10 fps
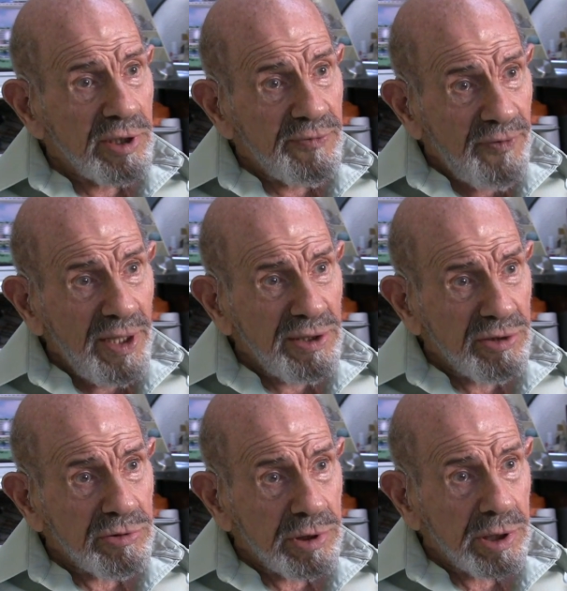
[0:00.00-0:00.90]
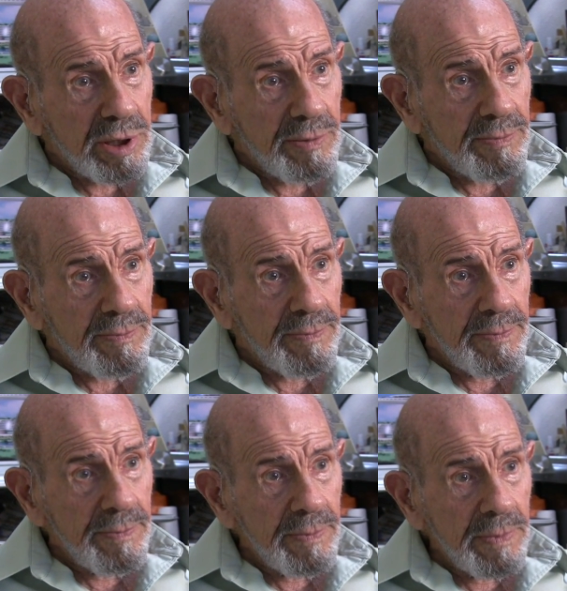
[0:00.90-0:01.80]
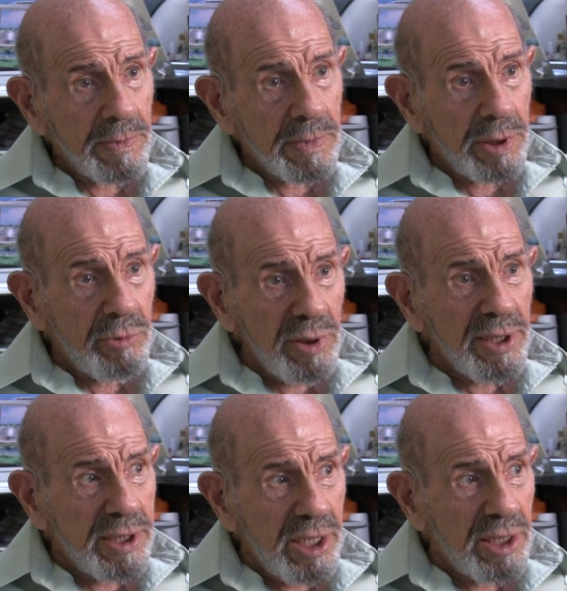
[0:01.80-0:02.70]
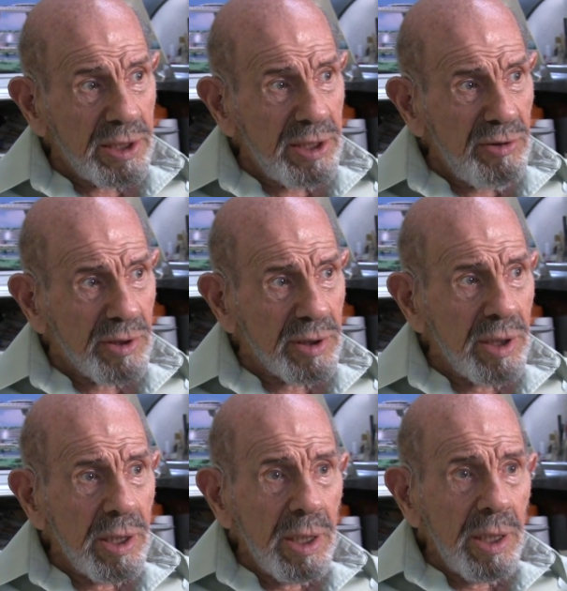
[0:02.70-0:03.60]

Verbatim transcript: advantage to them. They really can't hear it.